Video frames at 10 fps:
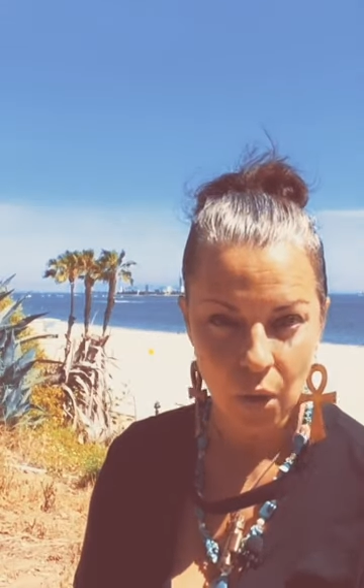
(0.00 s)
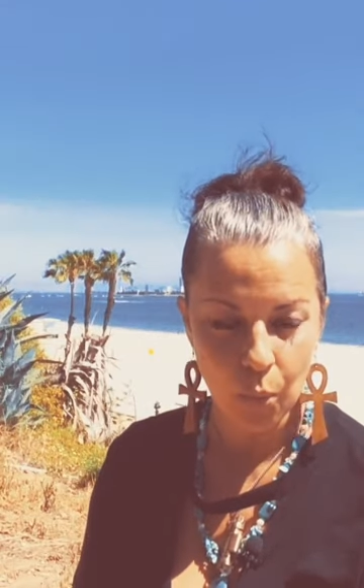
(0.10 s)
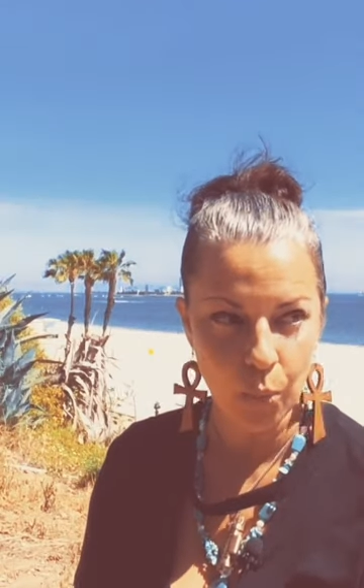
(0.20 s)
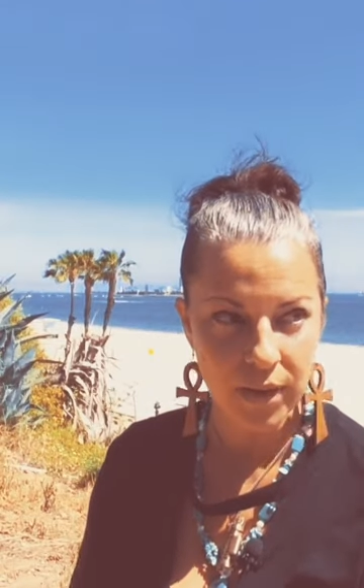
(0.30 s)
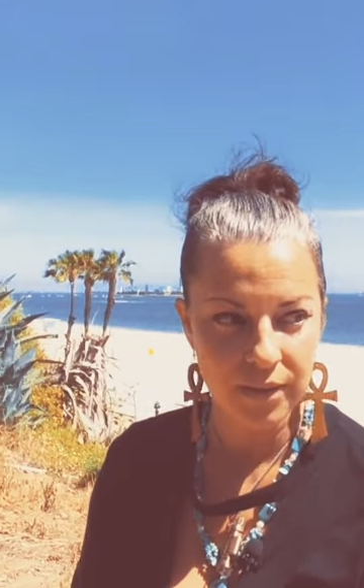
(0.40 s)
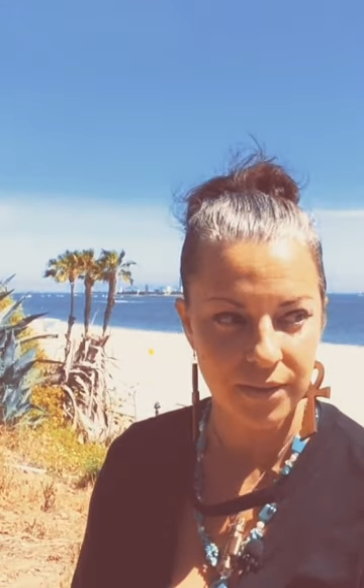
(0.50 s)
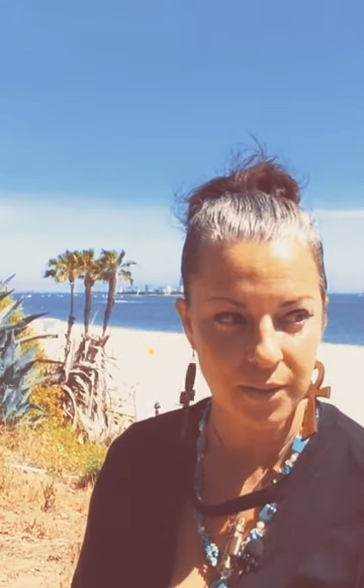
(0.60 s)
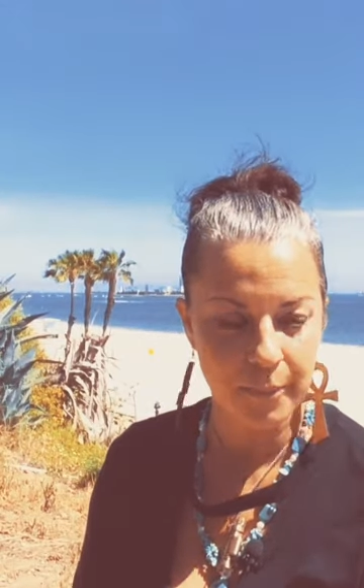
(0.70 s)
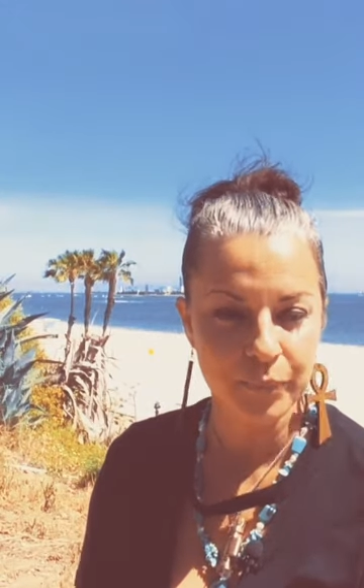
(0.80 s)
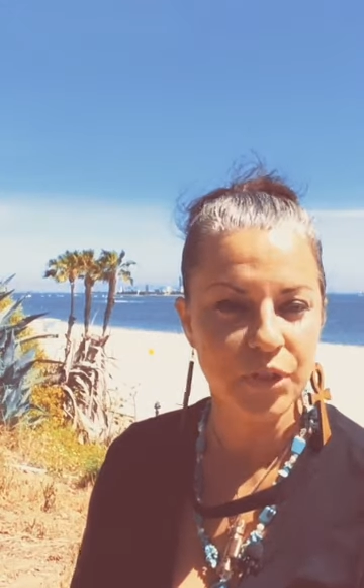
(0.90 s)

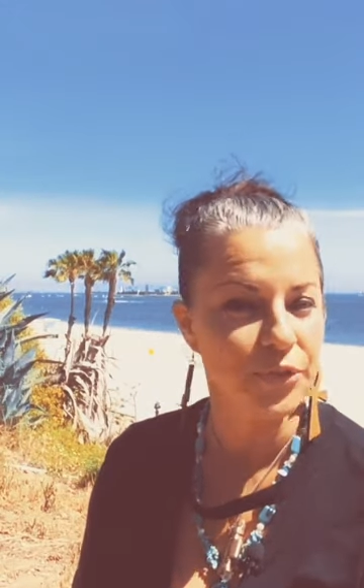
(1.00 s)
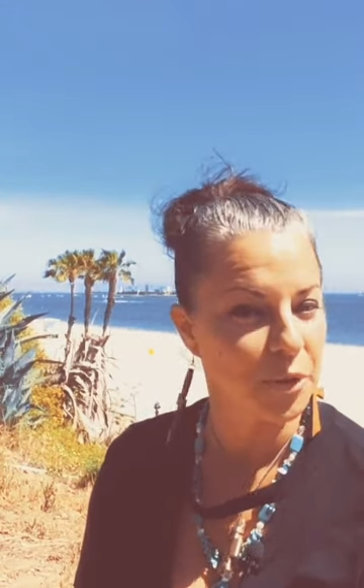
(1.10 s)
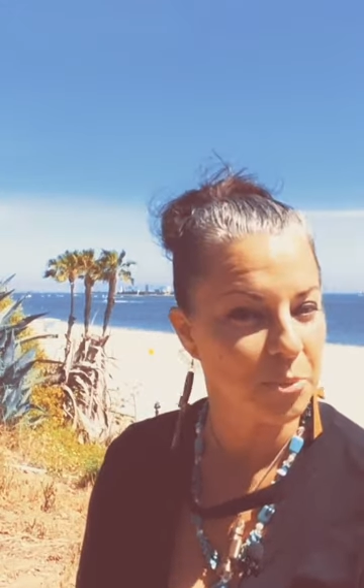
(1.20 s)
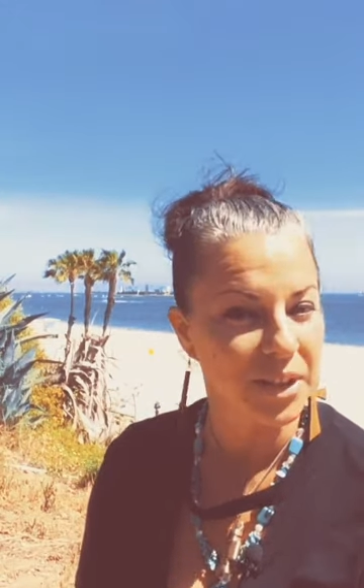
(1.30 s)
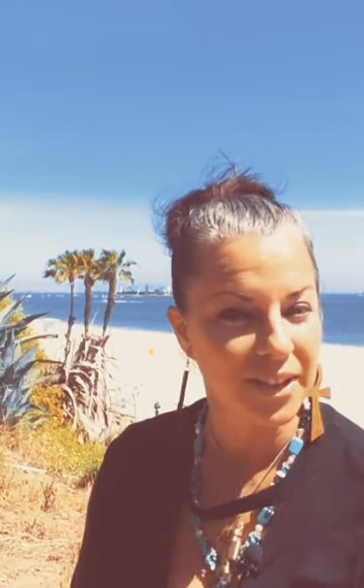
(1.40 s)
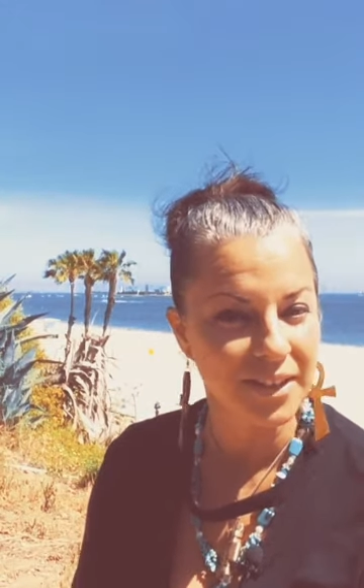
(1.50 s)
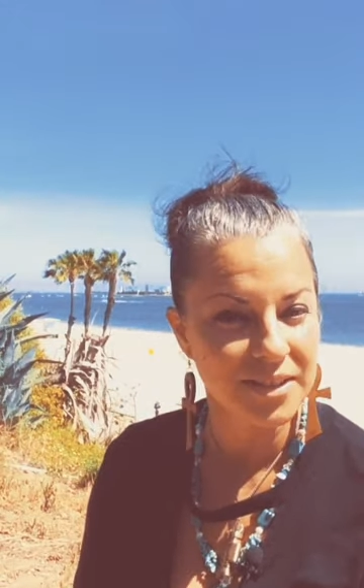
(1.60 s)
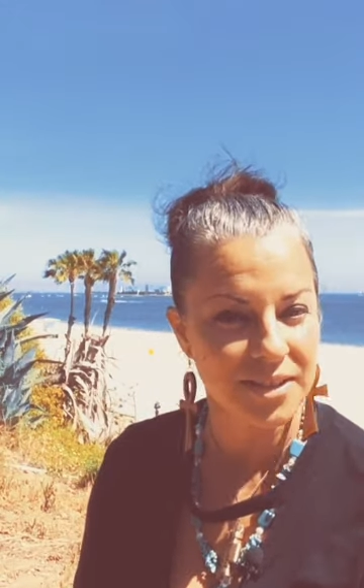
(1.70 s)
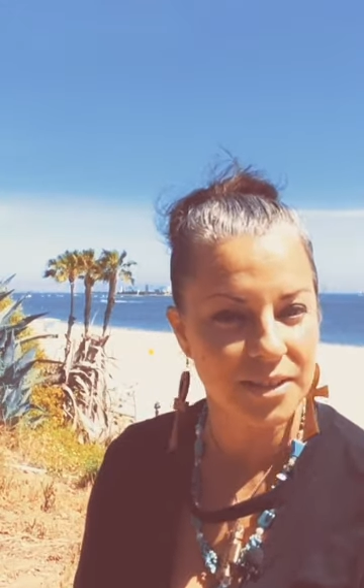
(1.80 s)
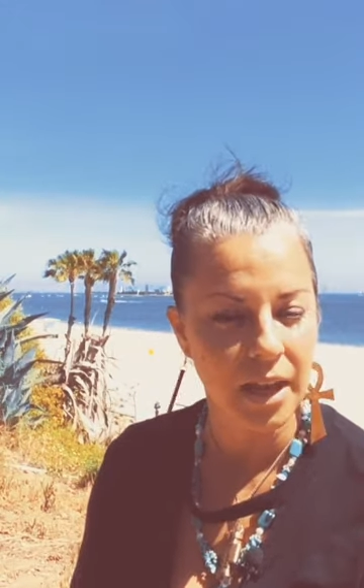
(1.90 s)
with different
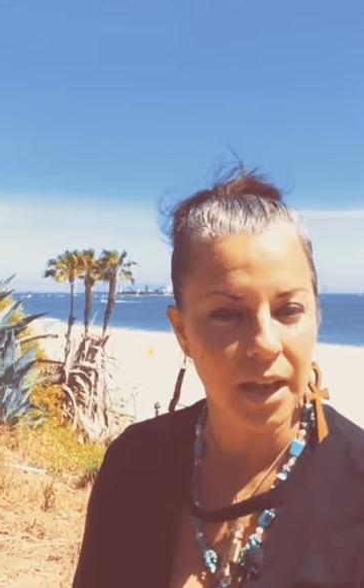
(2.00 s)
beings.